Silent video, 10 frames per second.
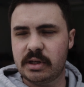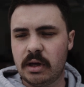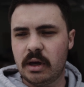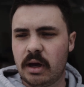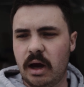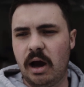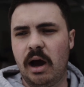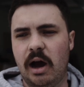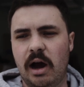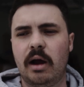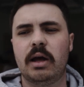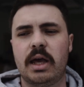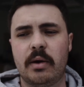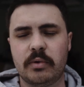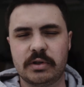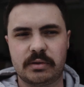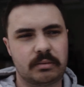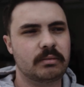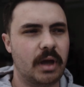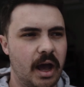It was
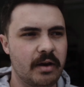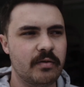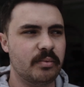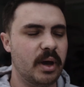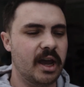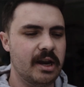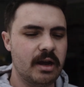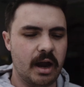kind of a pain,